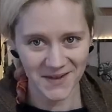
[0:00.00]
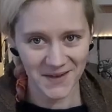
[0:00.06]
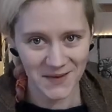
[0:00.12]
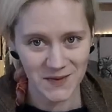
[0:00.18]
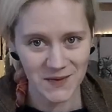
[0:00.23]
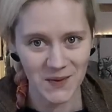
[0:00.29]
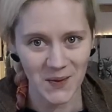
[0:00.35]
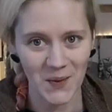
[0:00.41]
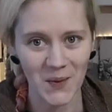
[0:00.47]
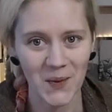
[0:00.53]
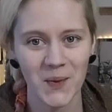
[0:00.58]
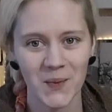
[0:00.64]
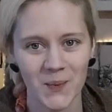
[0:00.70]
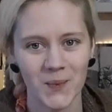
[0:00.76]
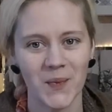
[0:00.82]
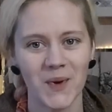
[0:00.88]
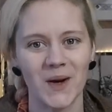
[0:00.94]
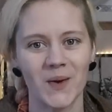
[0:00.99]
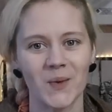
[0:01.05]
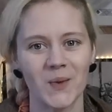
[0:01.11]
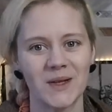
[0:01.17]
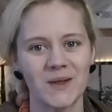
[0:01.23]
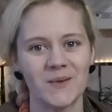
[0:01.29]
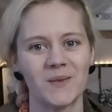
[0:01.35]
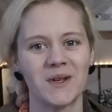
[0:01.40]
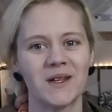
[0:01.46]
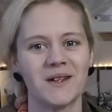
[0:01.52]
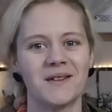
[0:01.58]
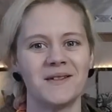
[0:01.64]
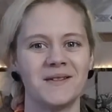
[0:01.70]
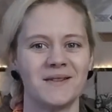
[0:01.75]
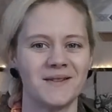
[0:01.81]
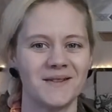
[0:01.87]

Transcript: so bear with me.